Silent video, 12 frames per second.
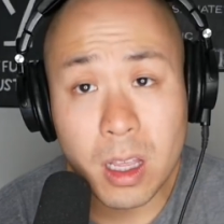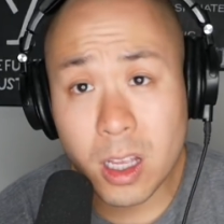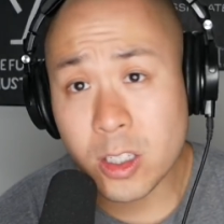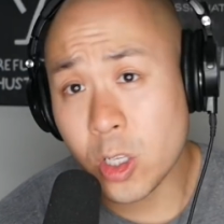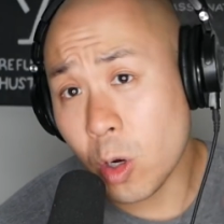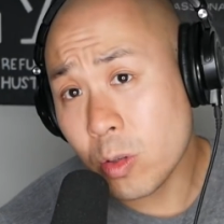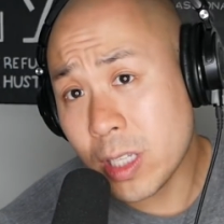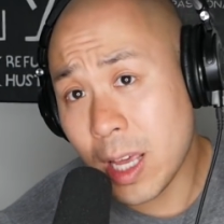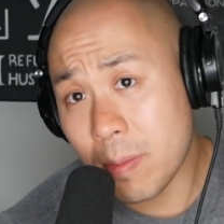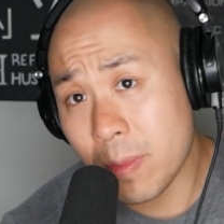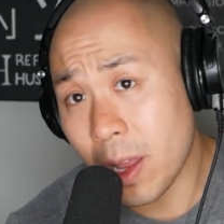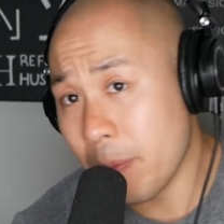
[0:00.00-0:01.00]
So
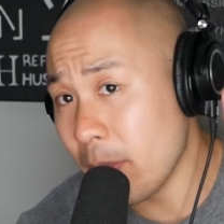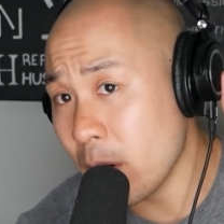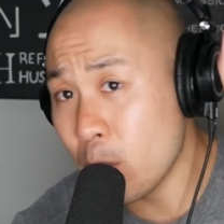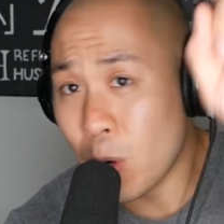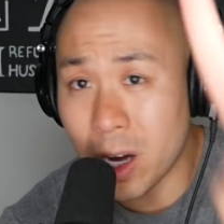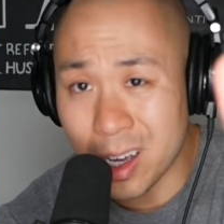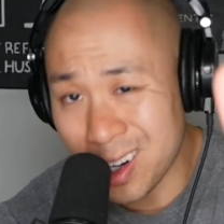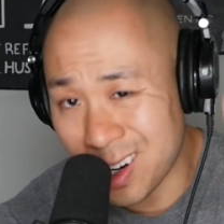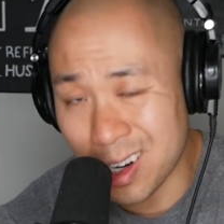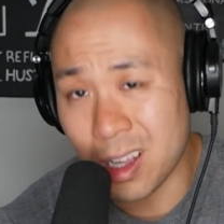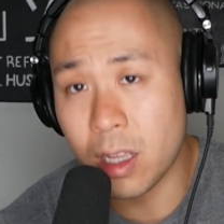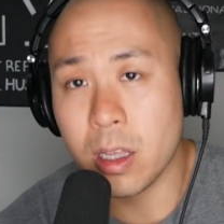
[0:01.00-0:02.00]
tip number
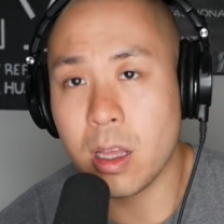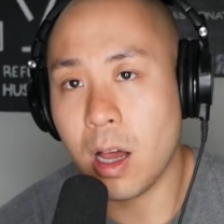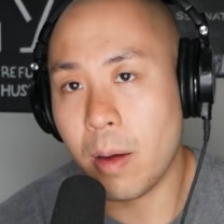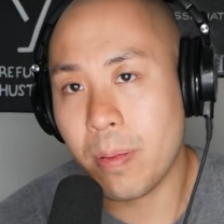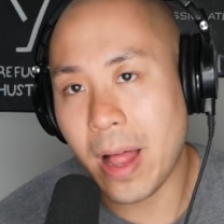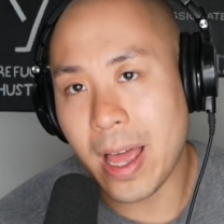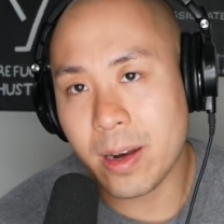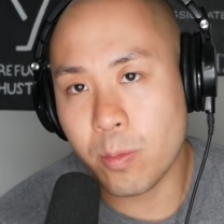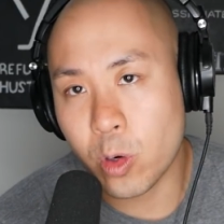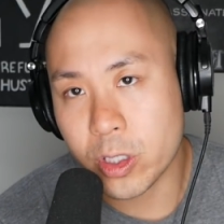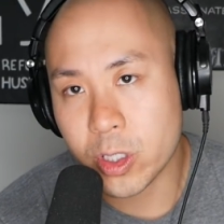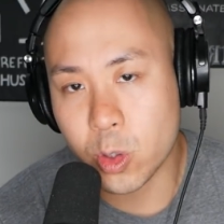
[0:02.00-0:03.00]
1, apply to
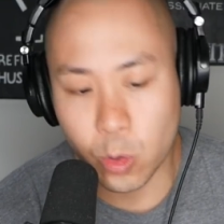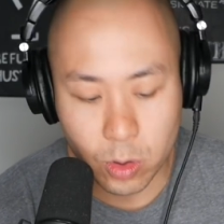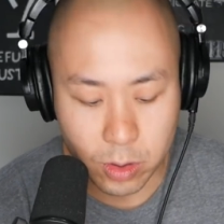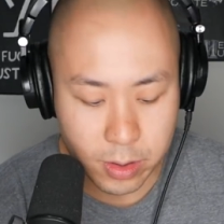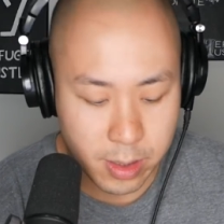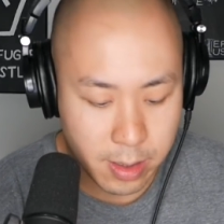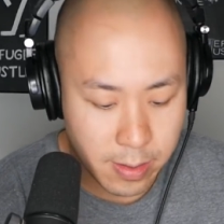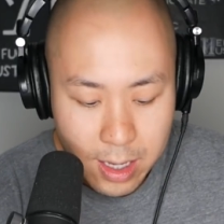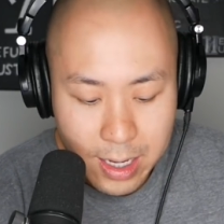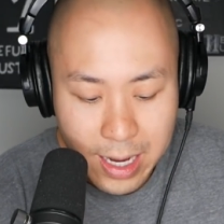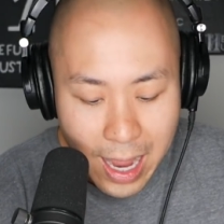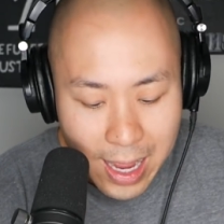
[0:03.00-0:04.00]
more schools.
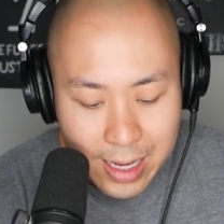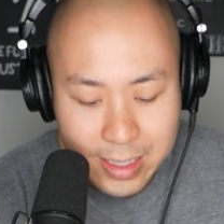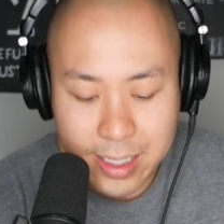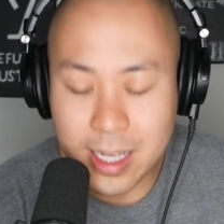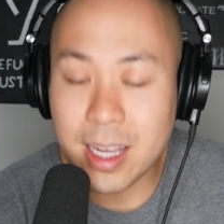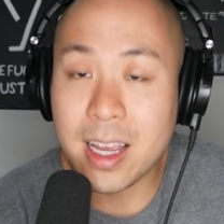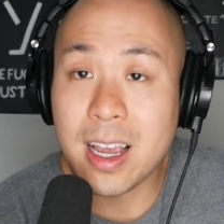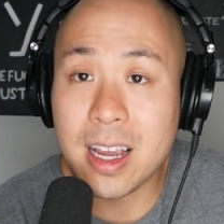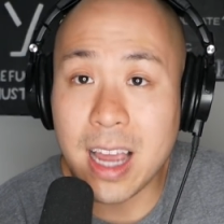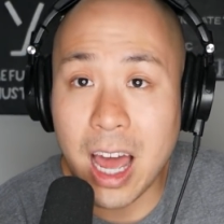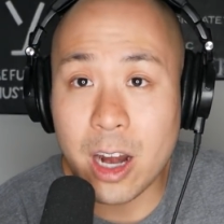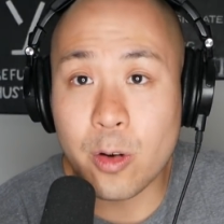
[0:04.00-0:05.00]
You guys
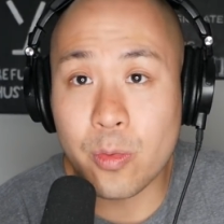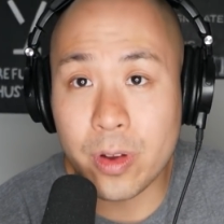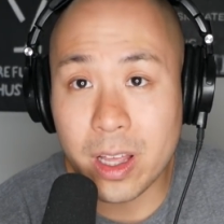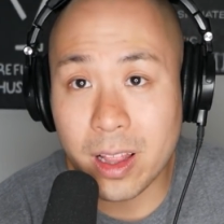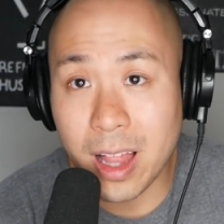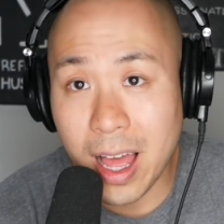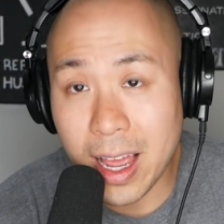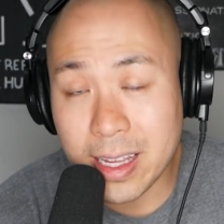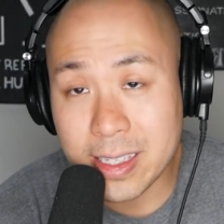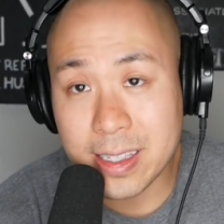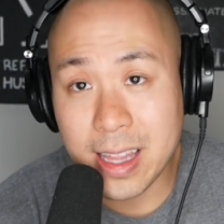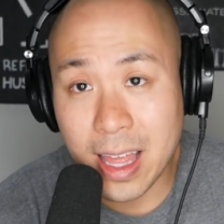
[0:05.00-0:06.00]
got to
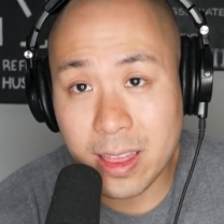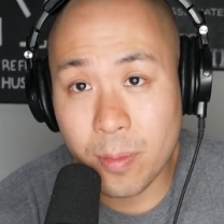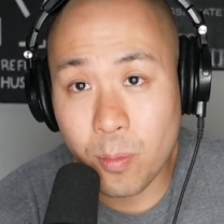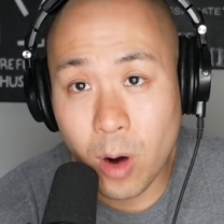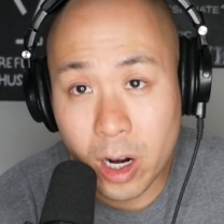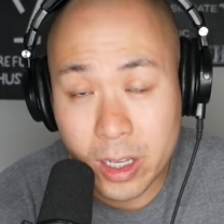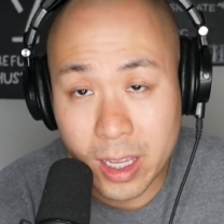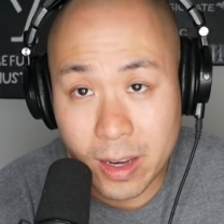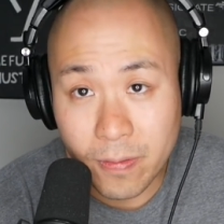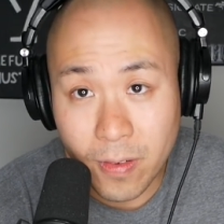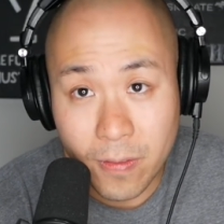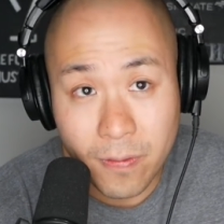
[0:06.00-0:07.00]
realize that the market
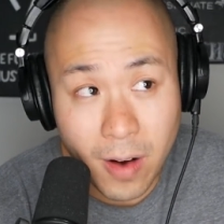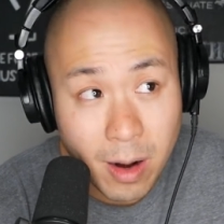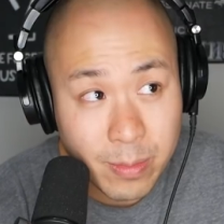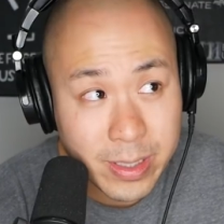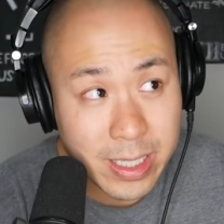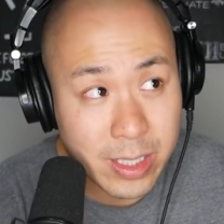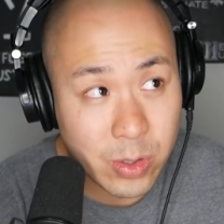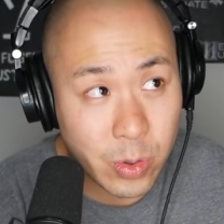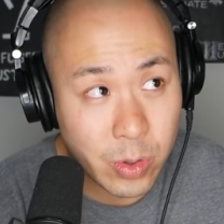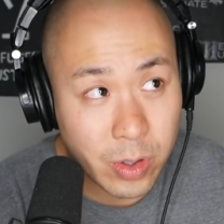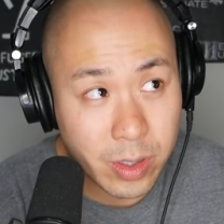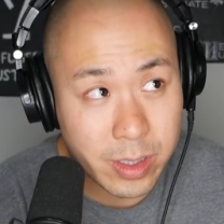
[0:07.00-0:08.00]
for pharmacy
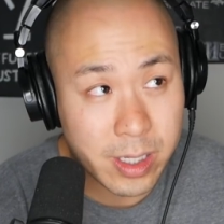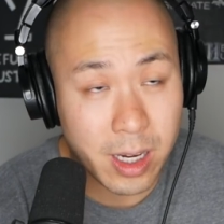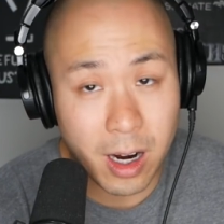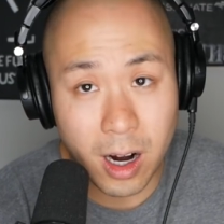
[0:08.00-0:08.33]
schools